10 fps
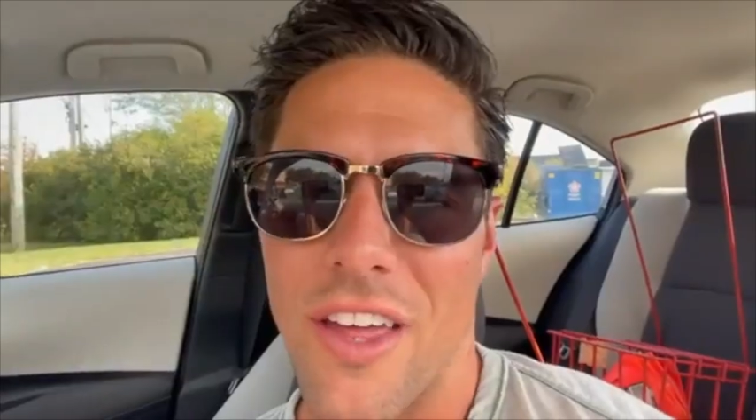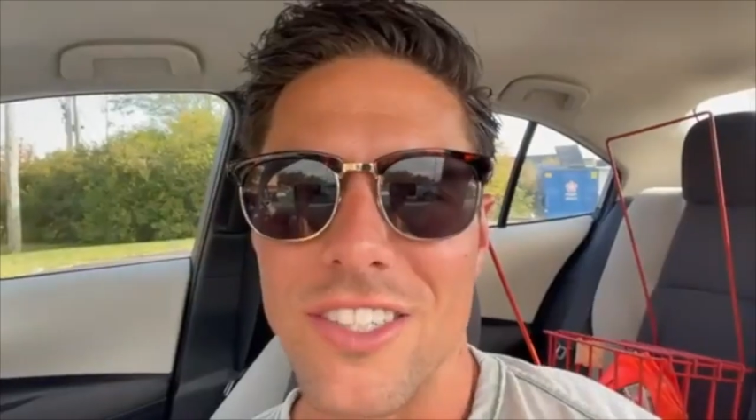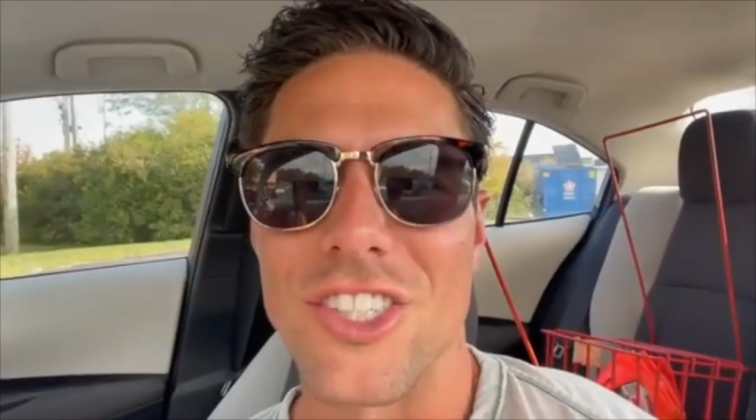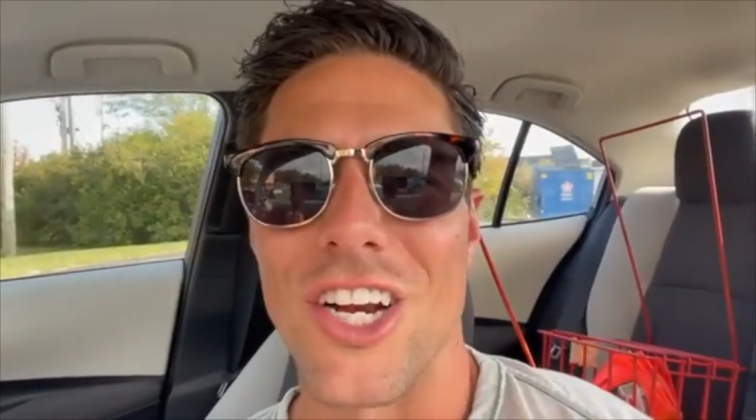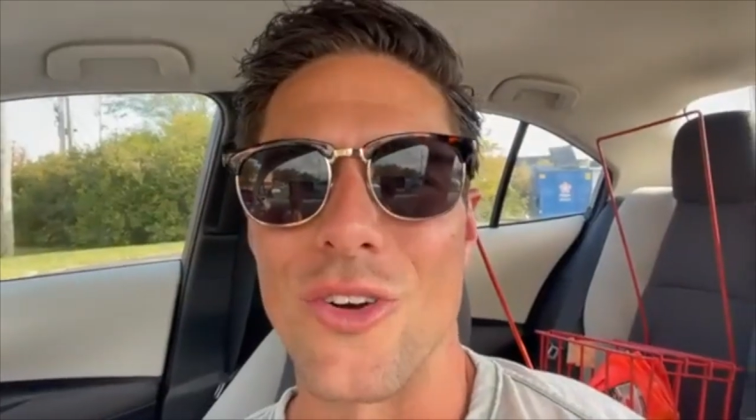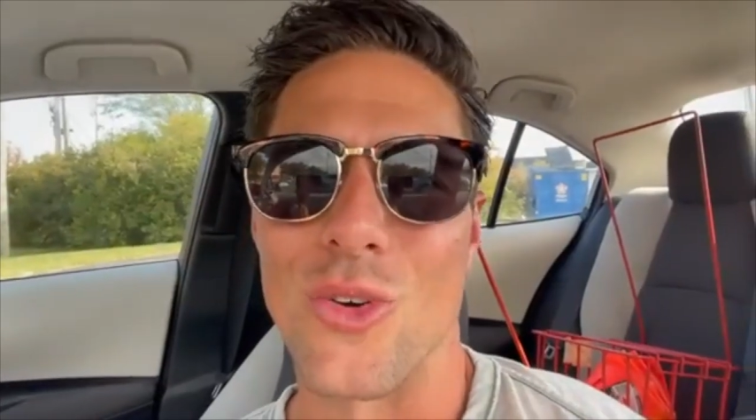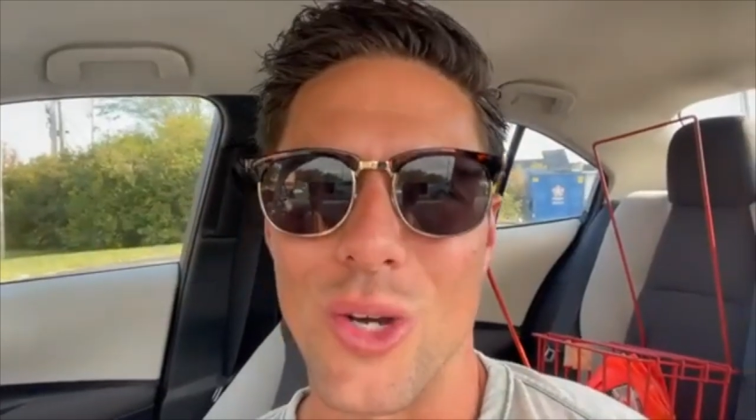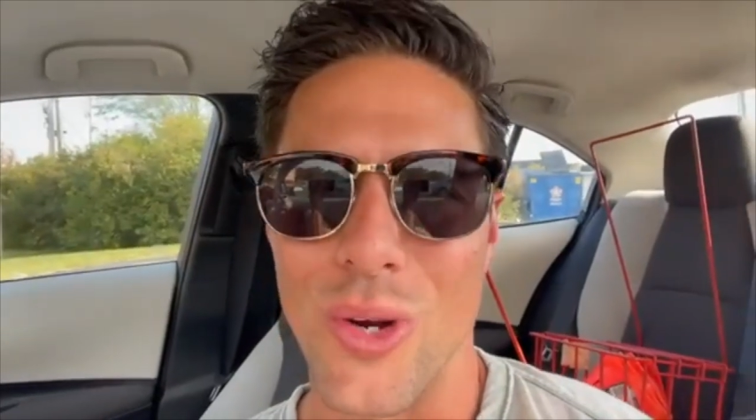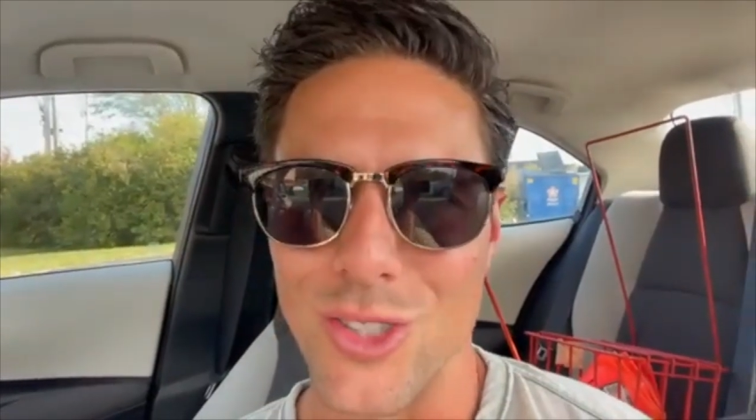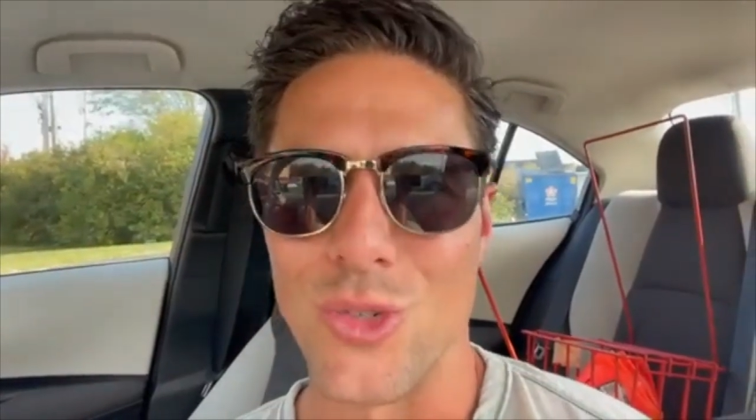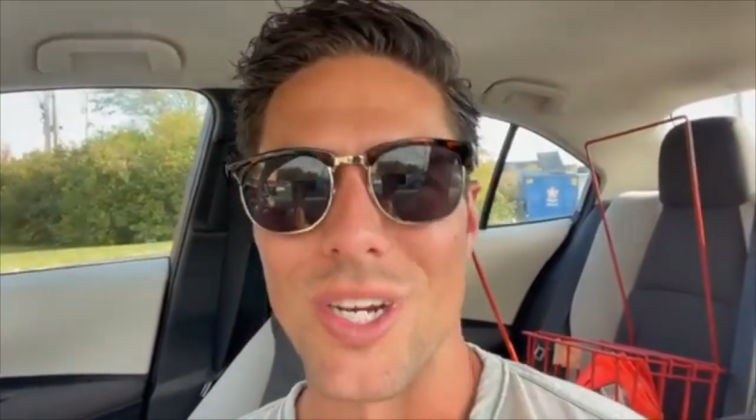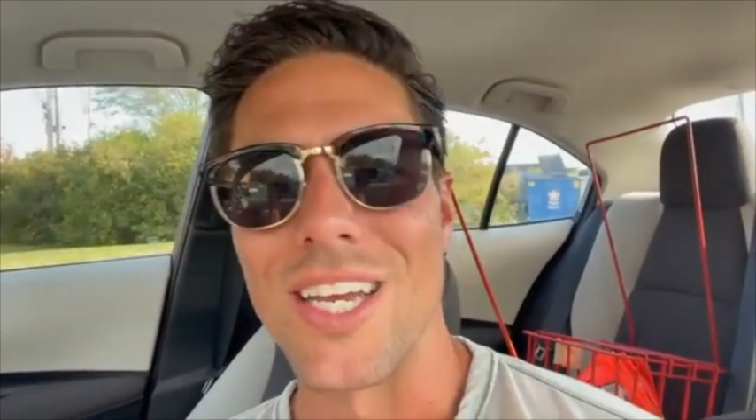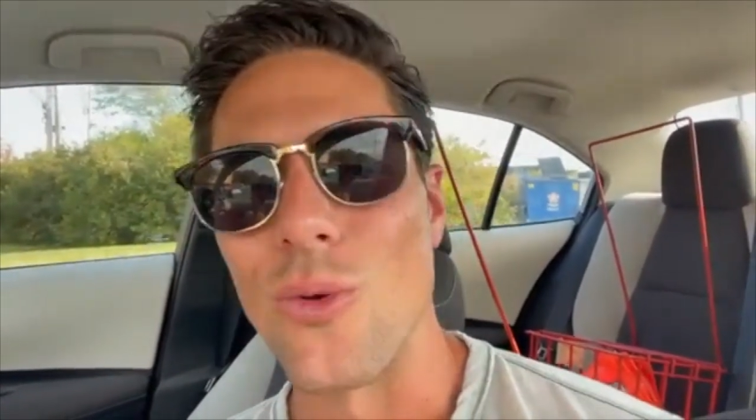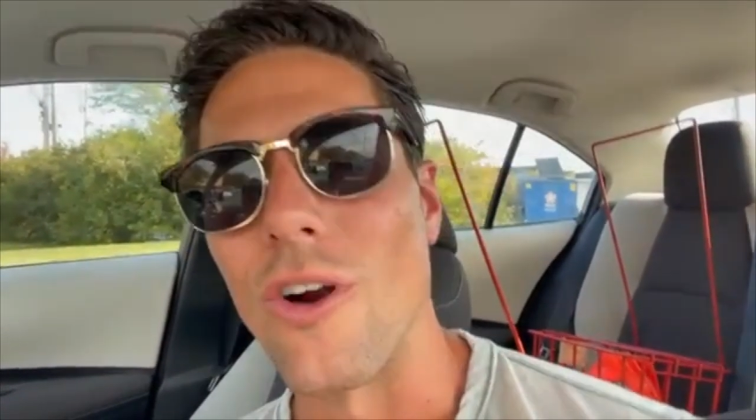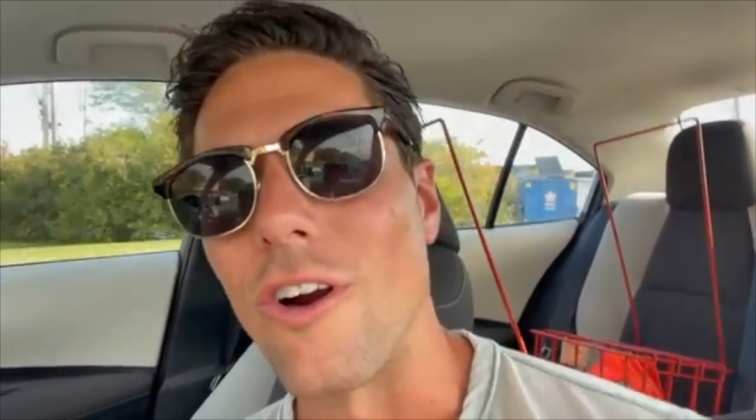I'd just share real quick what I was reading
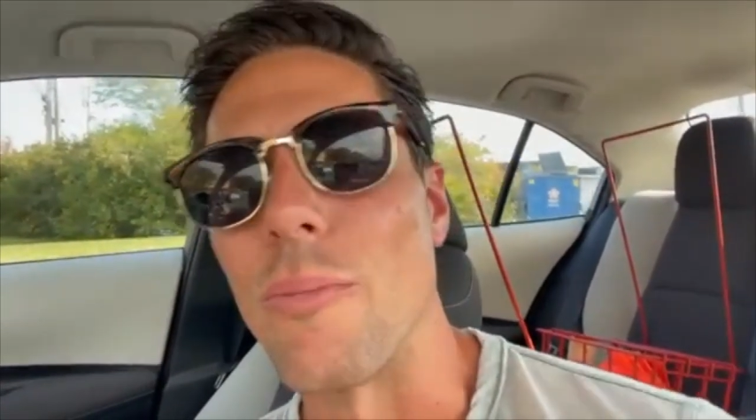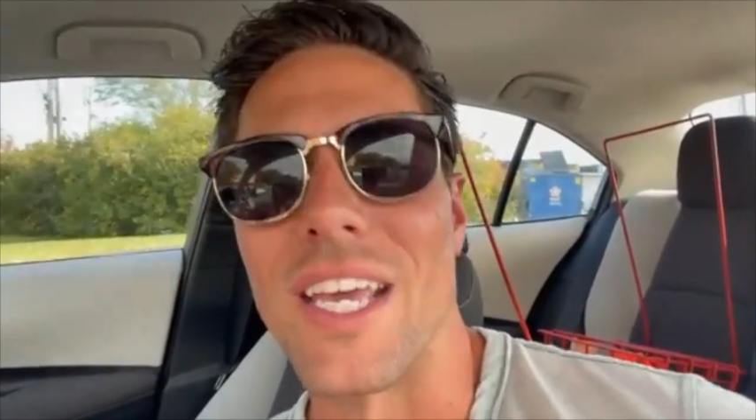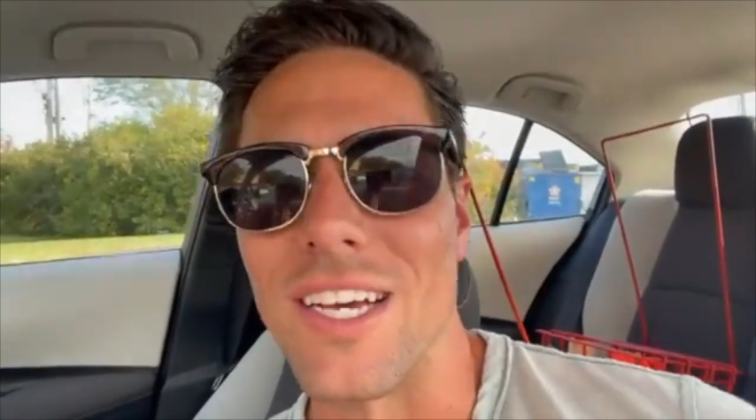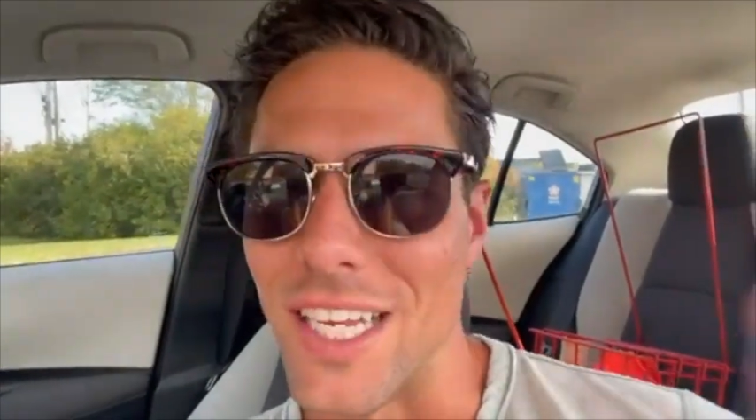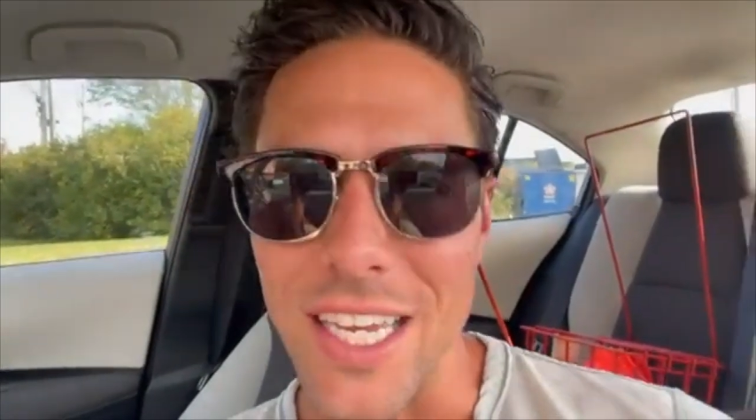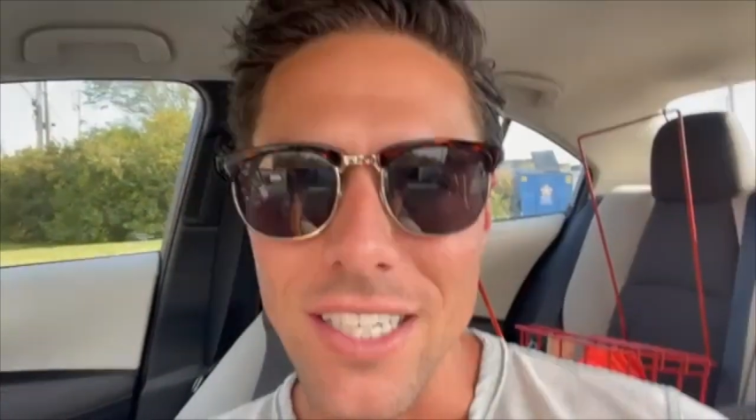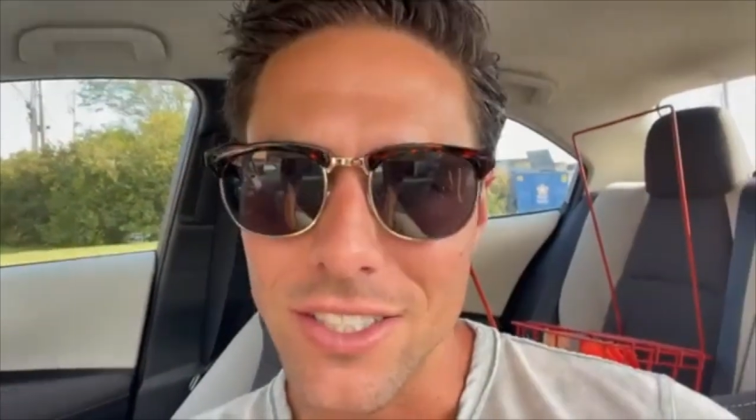in the Word because it is